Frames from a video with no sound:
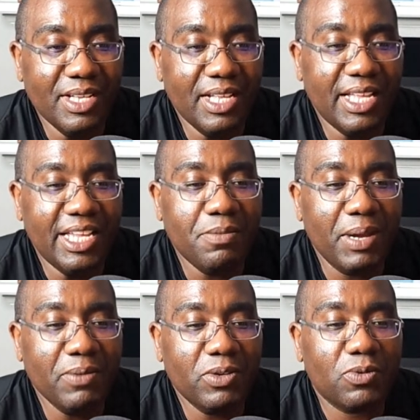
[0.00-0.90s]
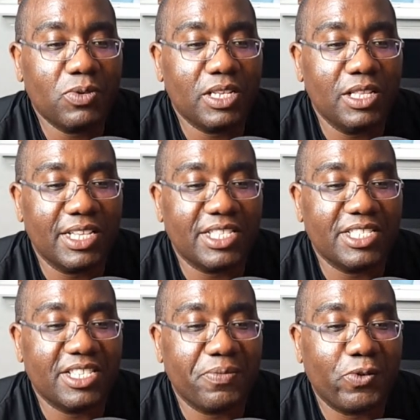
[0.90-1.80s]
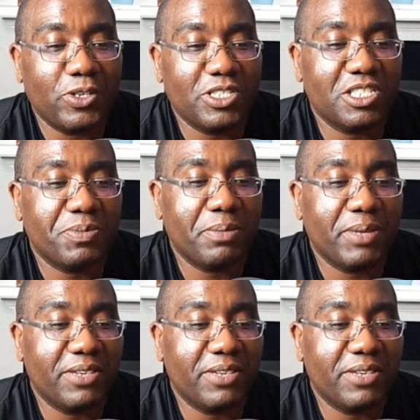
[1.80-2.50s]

and you might want to really look at the stuff before you start spending money